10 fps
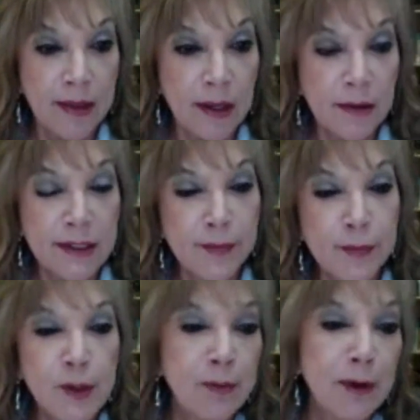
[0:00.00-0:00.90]
and the, the
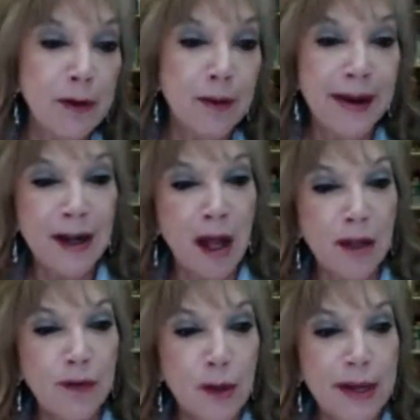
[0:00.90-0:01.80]
difference between mirror the mind and
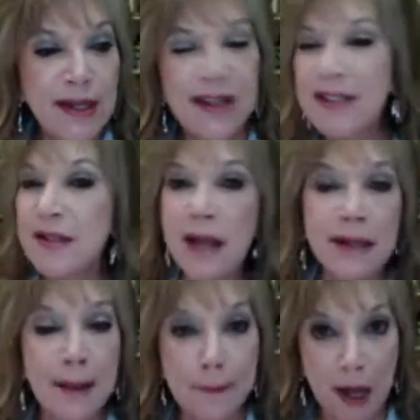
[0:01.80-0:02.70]
hollow viewing is
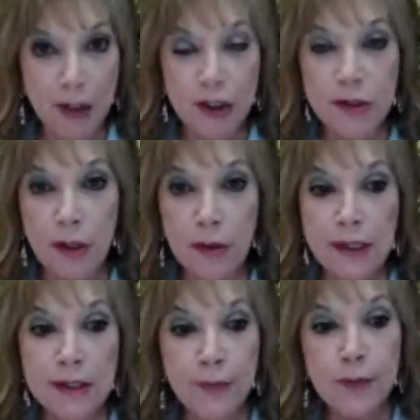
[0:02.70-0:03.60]
not that much. The
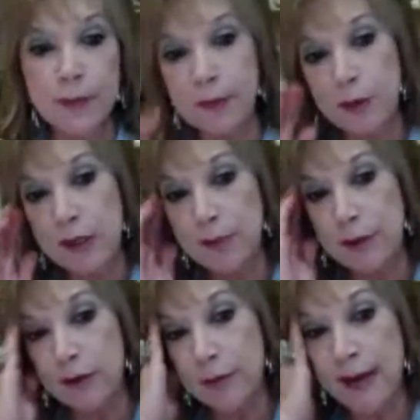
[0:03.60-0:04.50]
only difference between
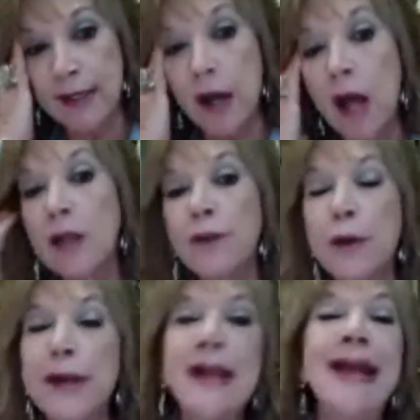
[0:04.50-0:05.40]
mirror the mind and hollow
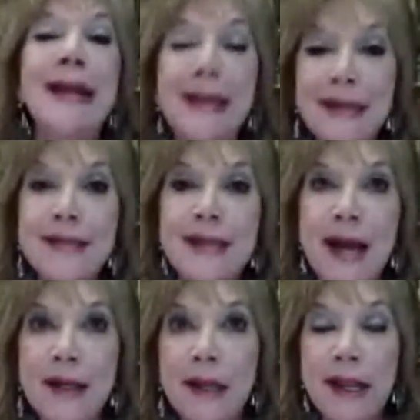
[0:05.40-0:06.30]
viewing is
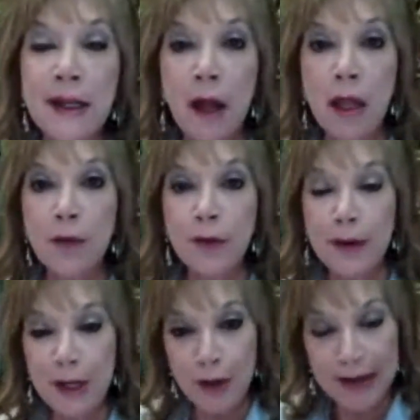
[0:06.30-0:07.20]
that in hollow viewing,
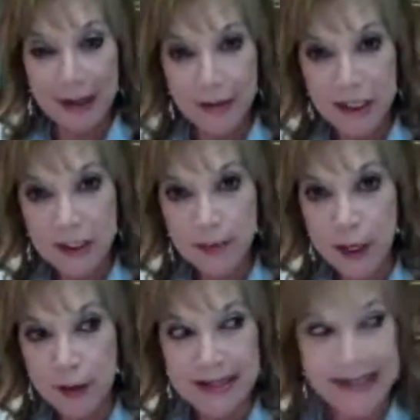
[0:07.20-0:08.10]
you're in the
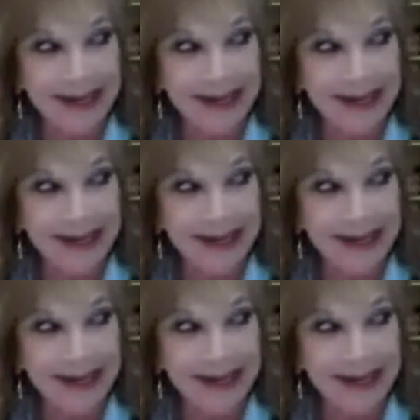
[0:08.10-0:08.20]
experience and